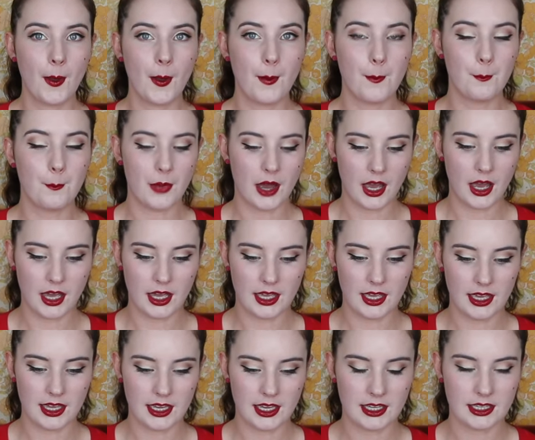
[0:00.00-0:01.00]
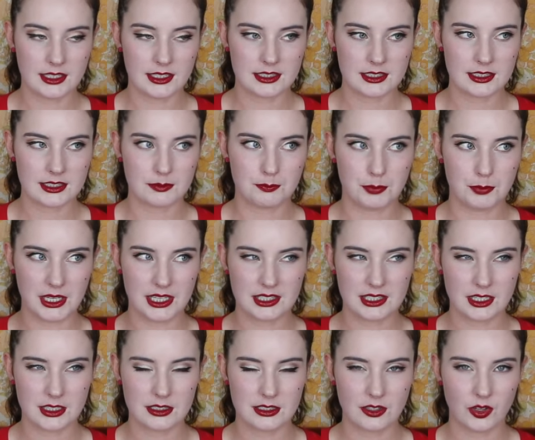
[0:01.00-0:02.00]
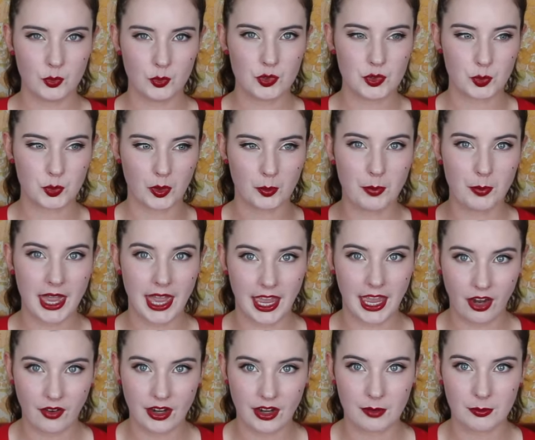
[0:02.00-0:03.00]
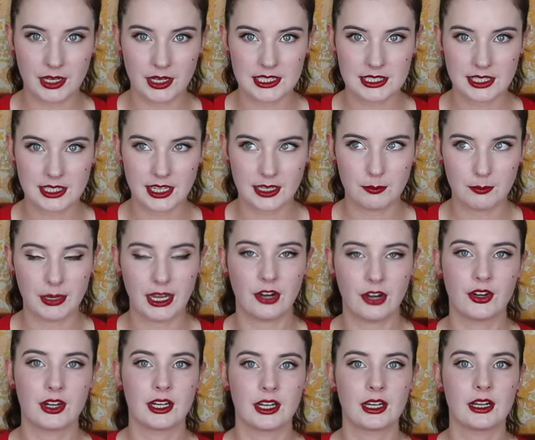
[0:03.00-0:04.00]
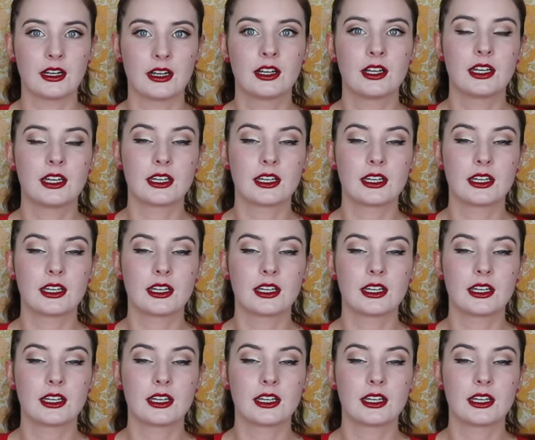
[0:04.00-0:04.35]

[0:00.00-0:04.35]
my biggest concern was repairing my skin barrier,